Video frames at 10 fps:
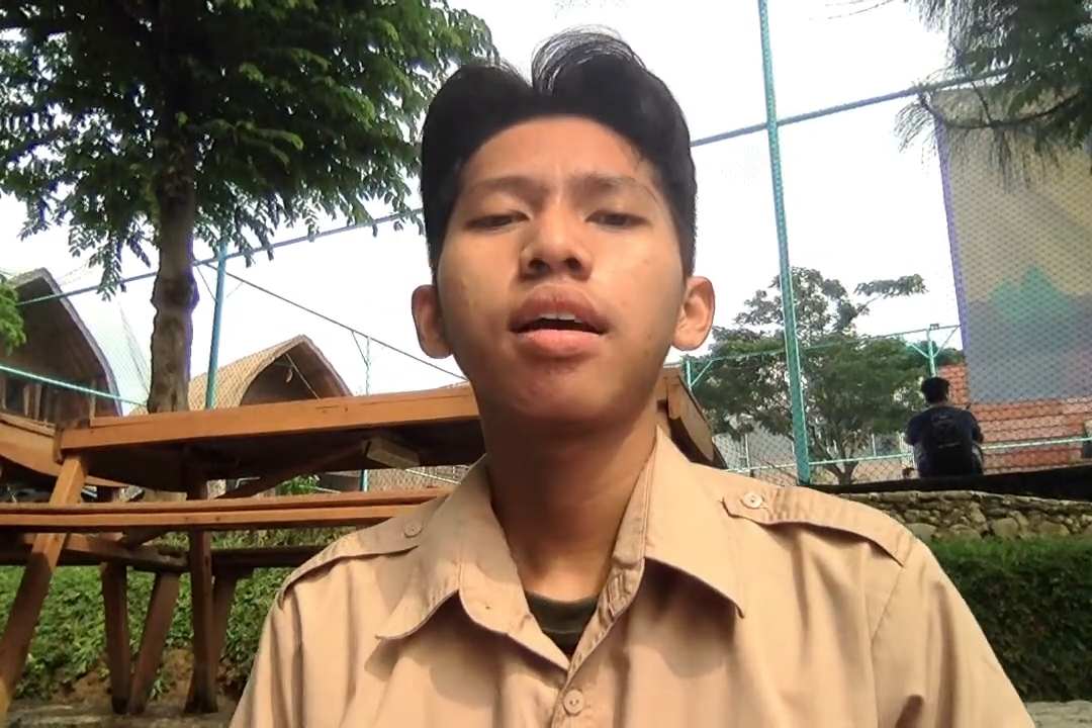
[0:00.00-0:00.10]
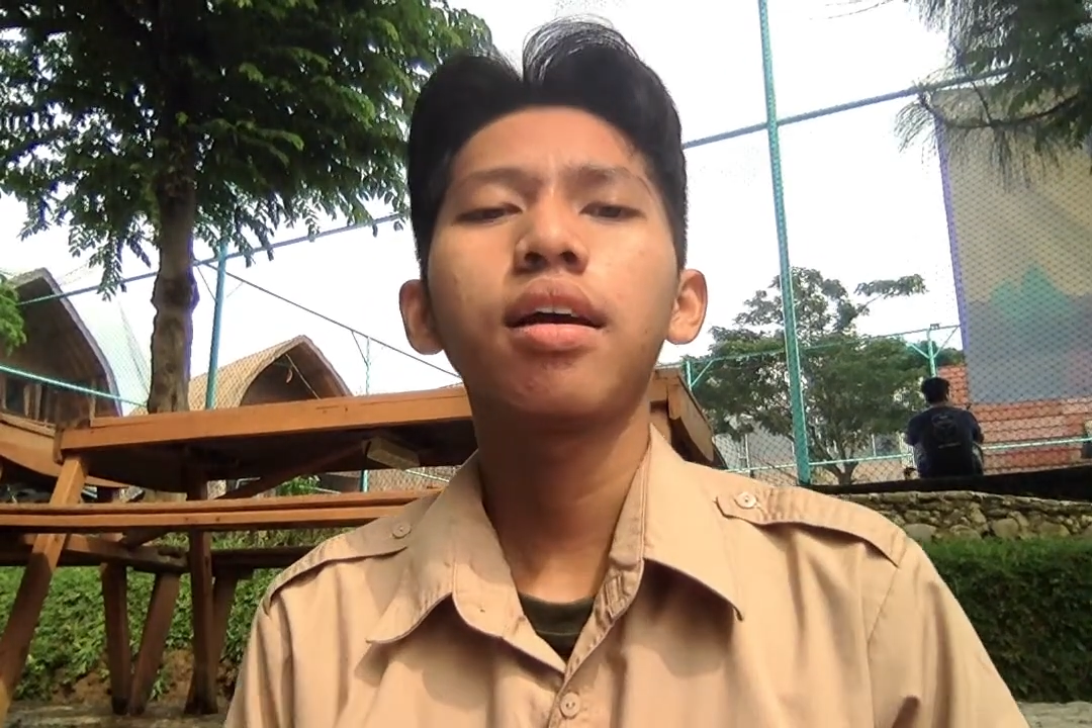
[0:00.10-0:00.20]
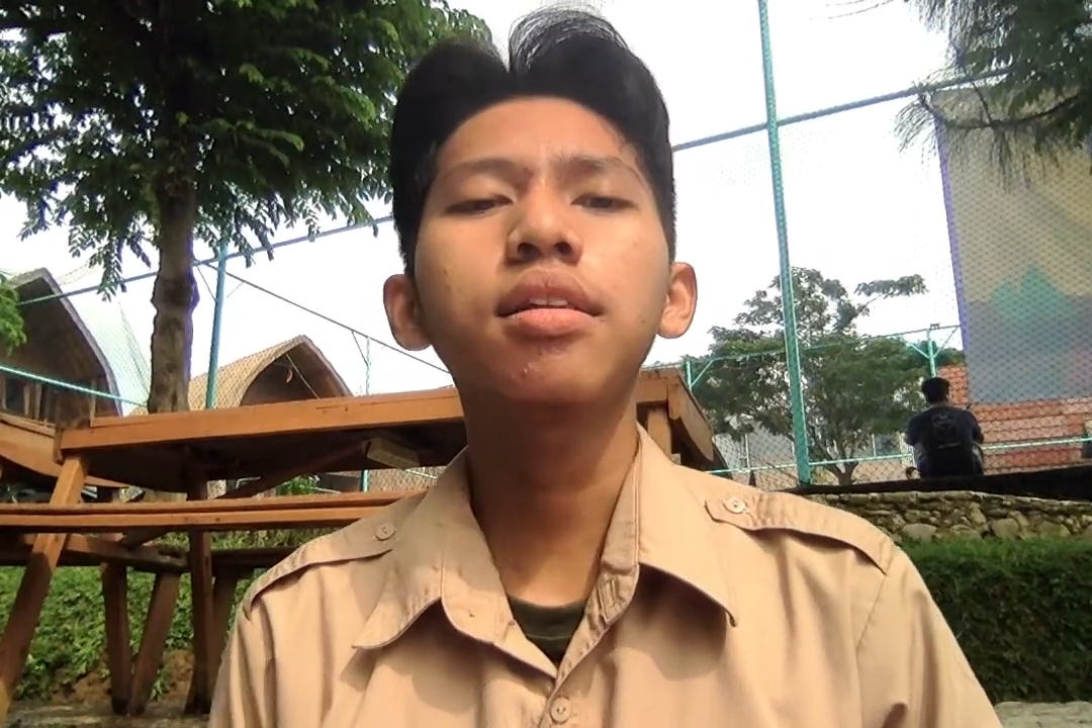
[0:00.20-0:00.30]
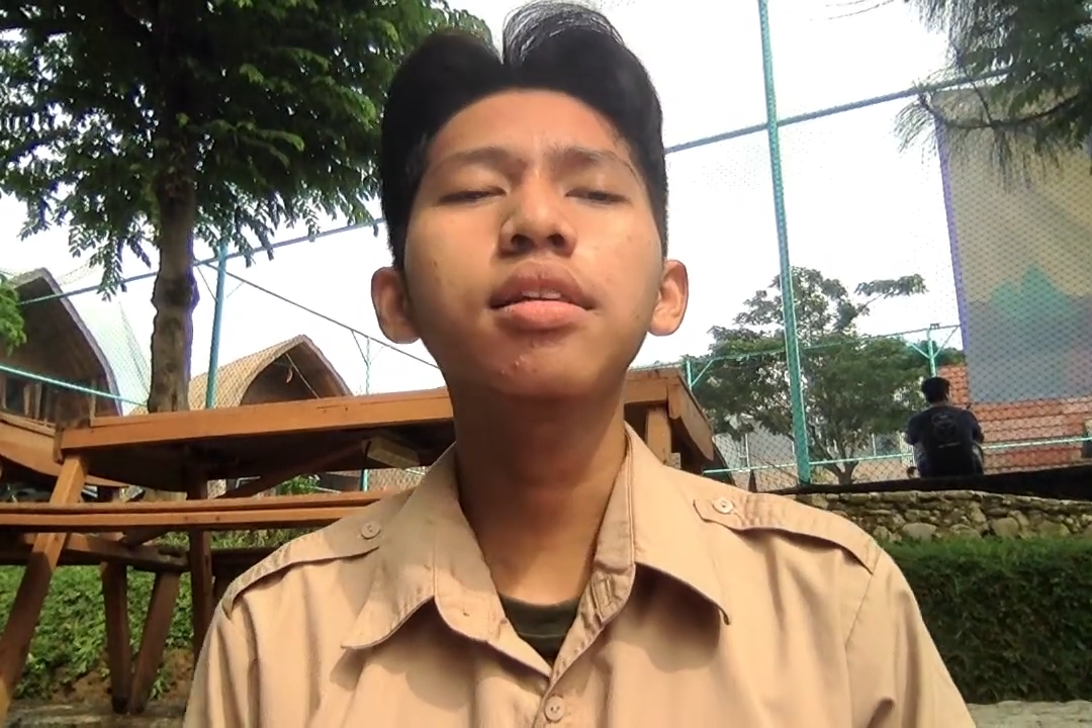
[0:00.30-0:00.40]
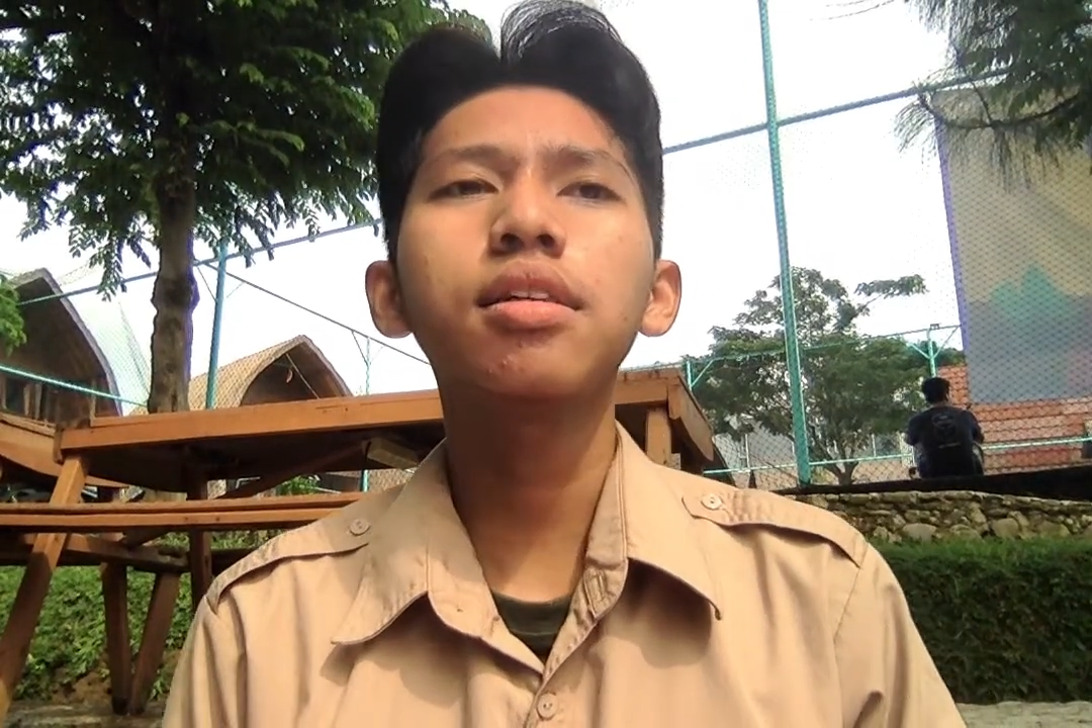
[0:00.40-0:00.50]

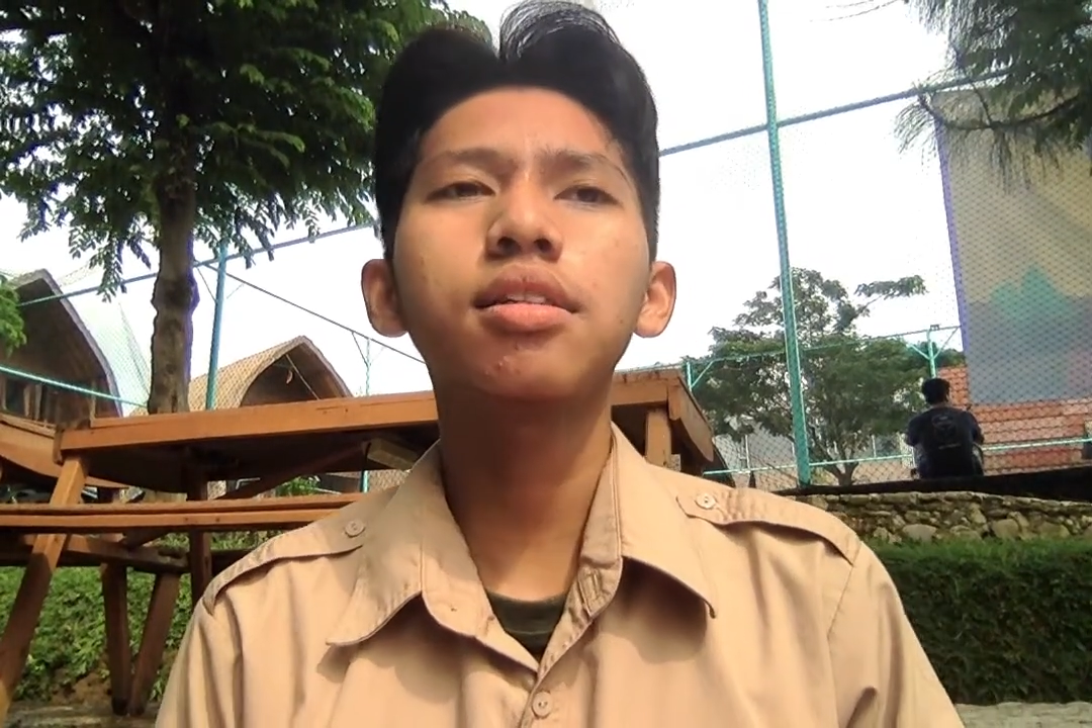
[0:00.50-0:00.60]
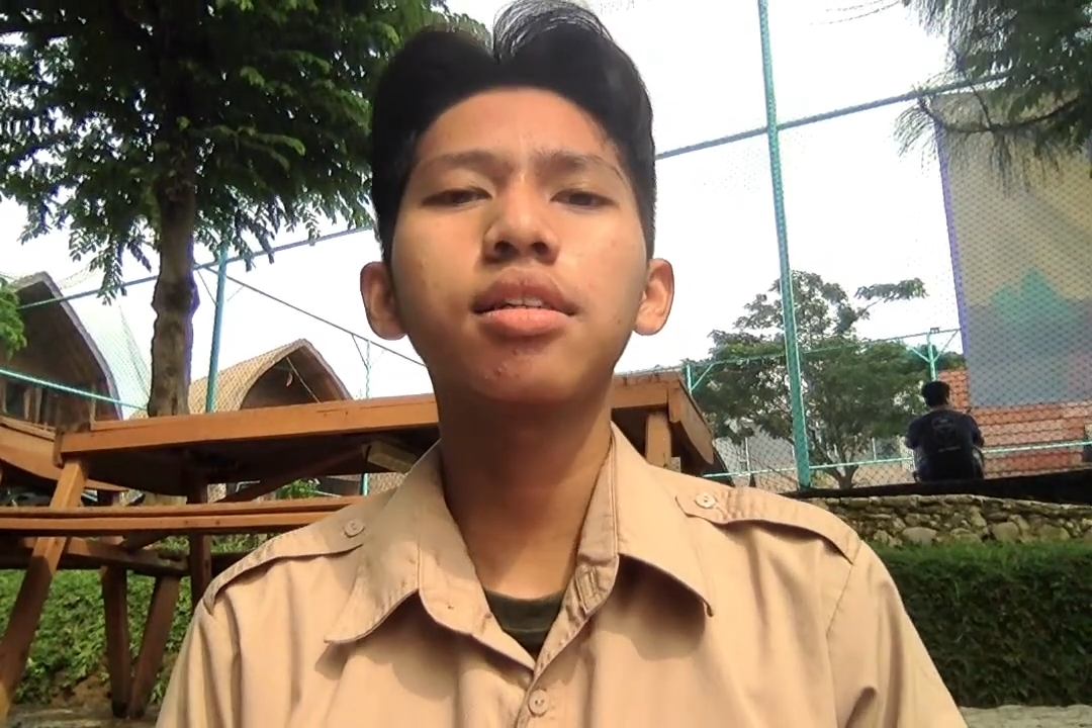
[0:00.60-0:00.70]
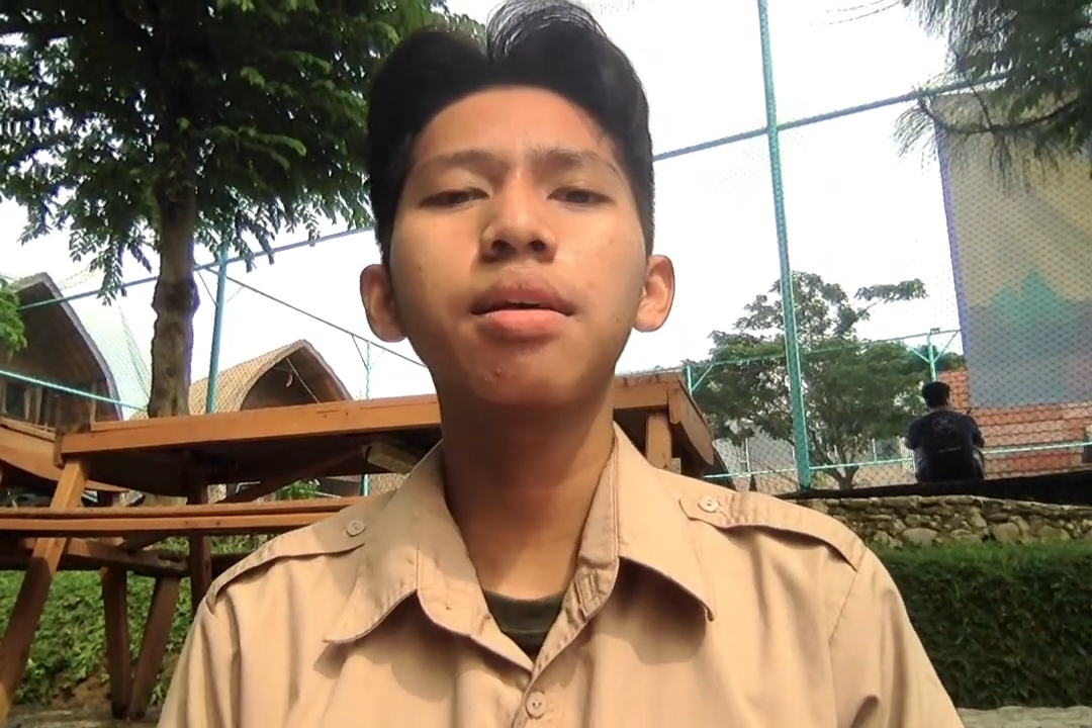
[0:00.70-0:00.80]
its